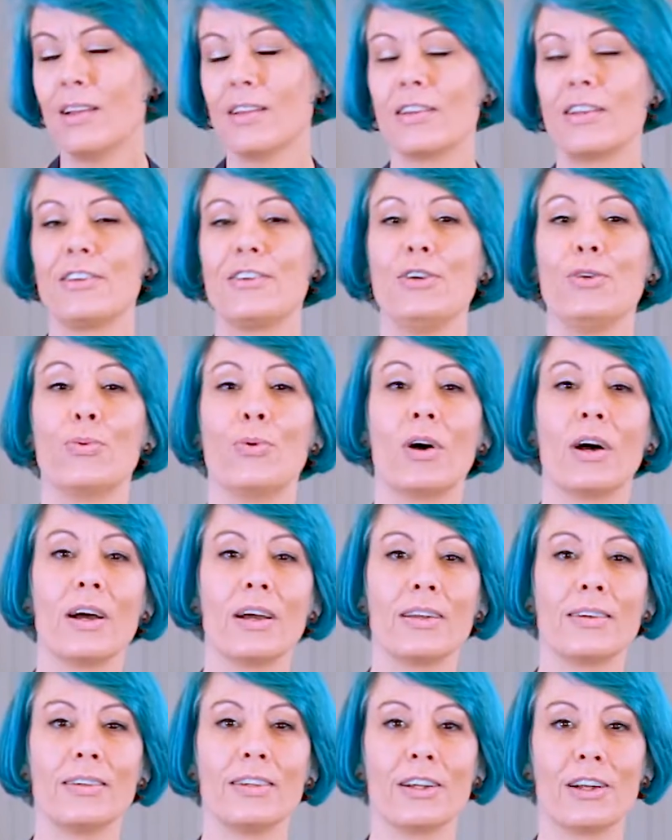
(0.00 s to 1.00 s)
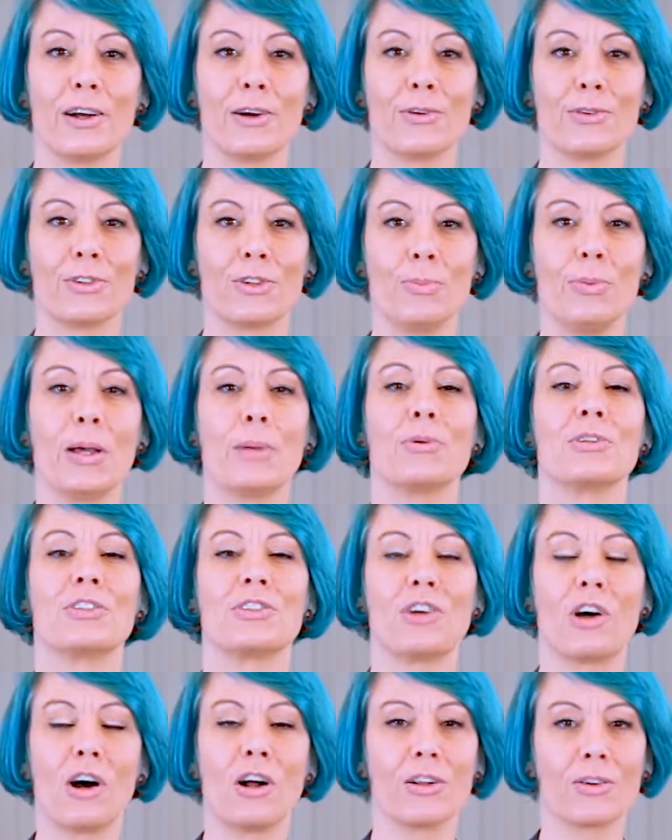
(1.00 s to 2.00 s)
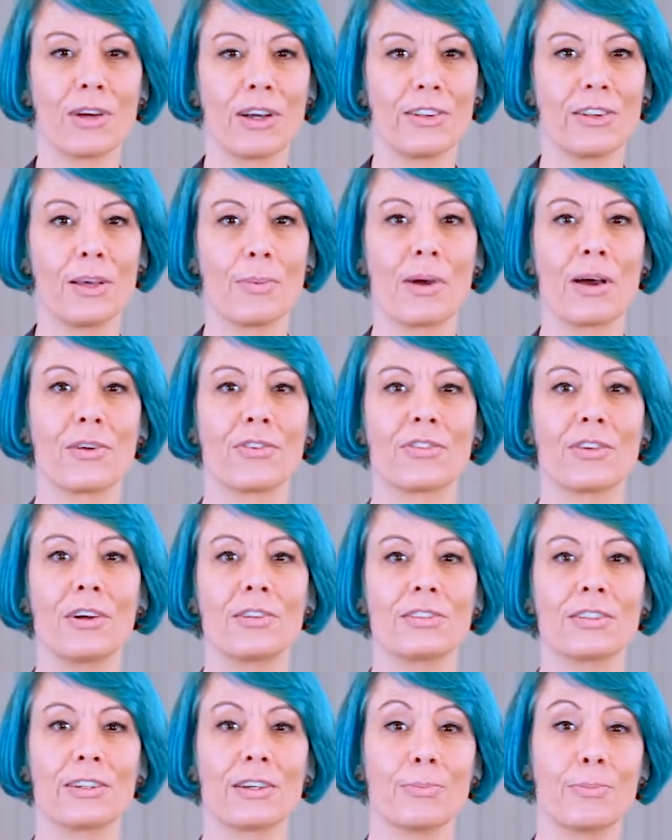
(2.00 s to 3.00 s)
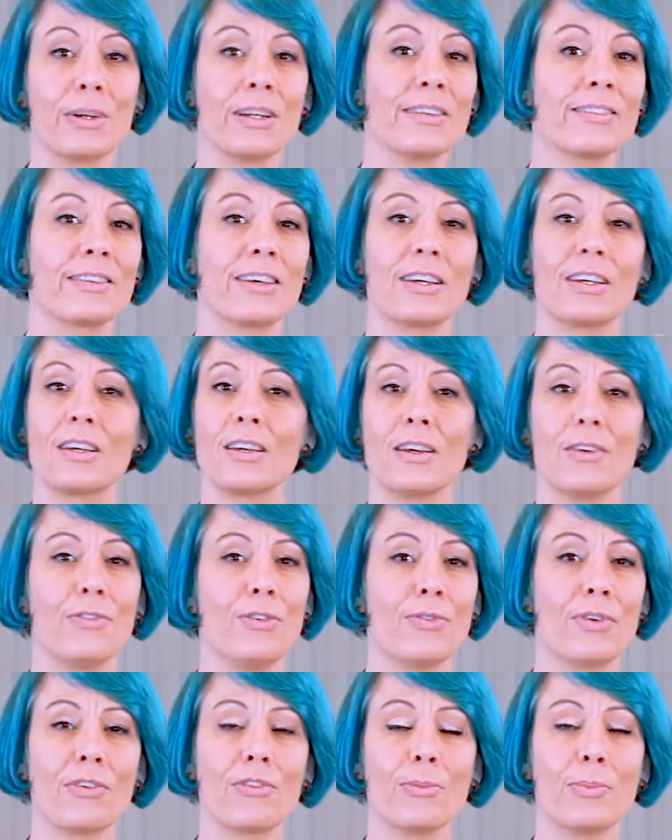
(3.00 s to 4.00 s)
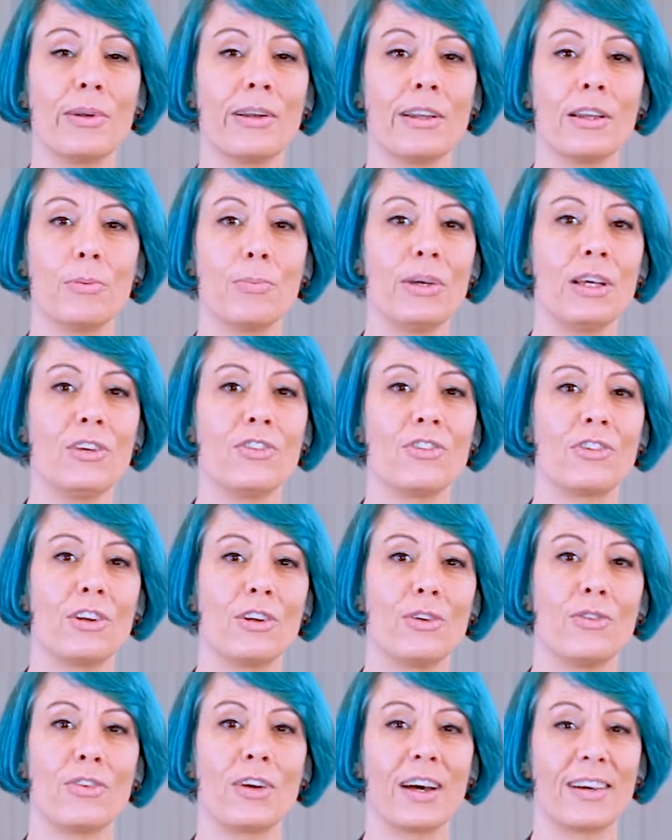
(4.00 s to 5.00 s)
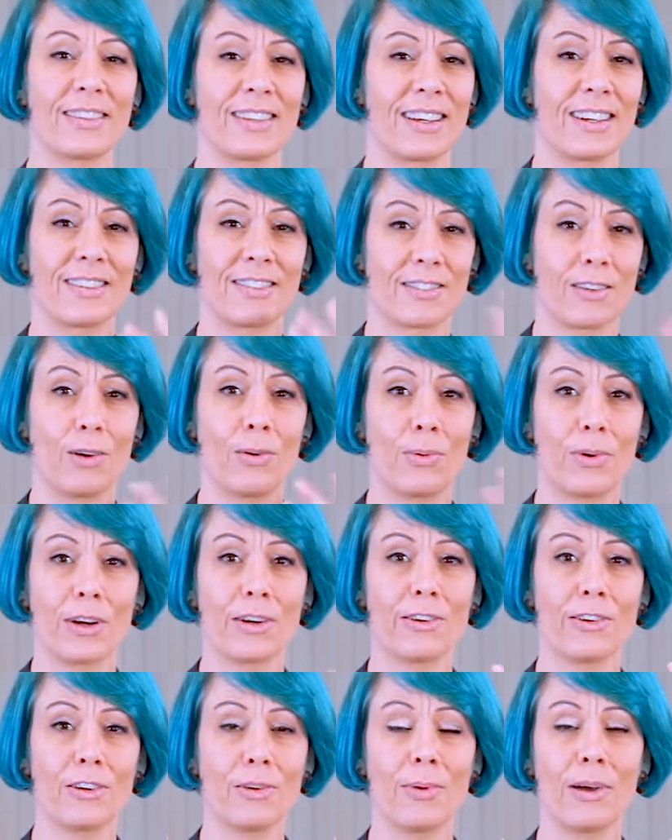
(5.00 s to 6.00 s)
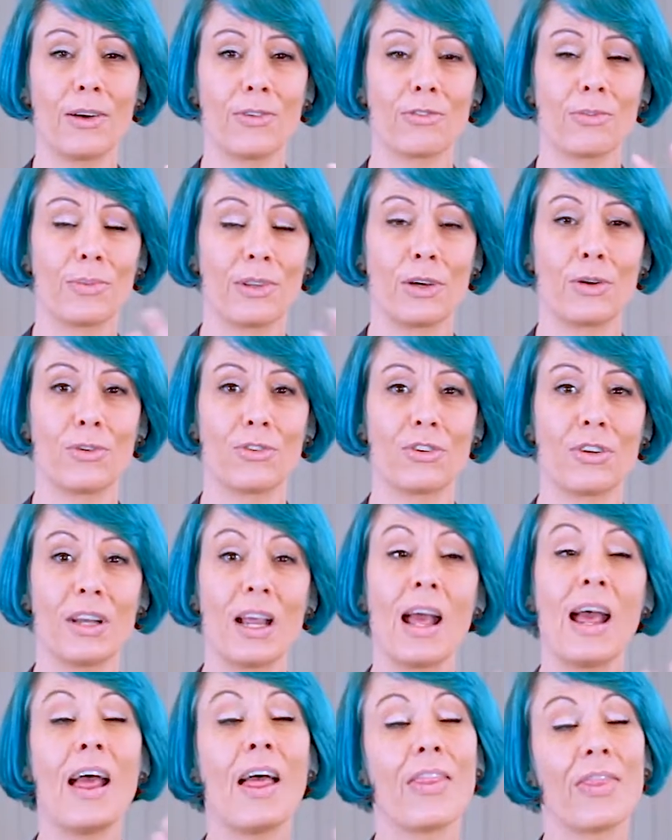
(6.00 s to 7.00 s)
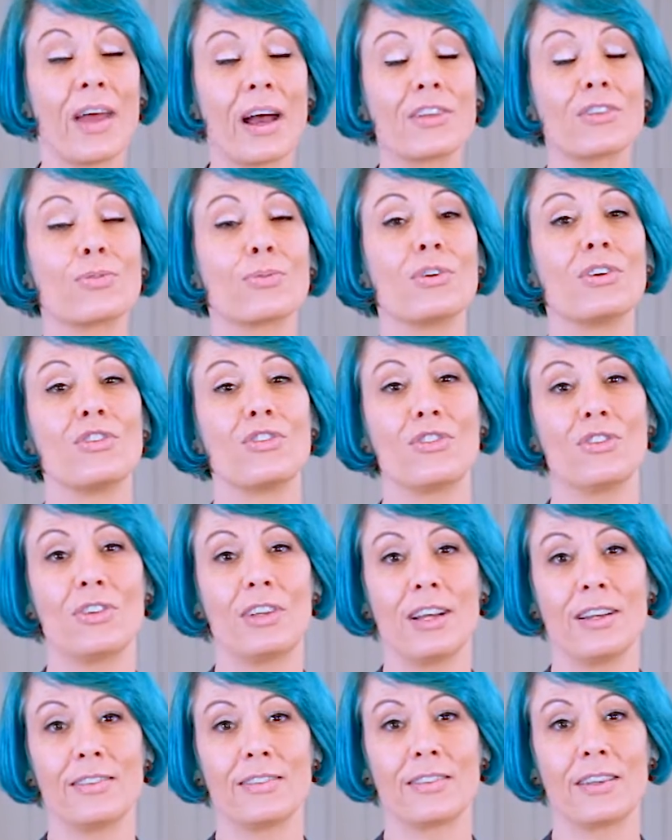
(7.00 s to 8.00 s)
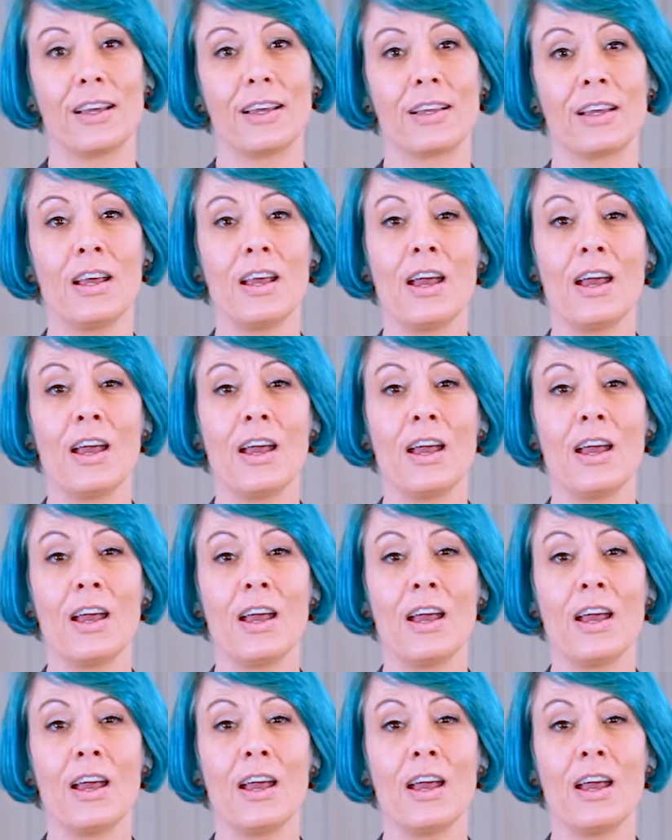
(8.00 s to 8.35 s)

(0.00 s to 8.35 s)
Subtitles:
Like you want, you know, to be able to tolerate the amount of salt in there. But it's like, if you've ever been to the beach and you've gotten like salt water in your mouth from the ocean, that's what it should taste like.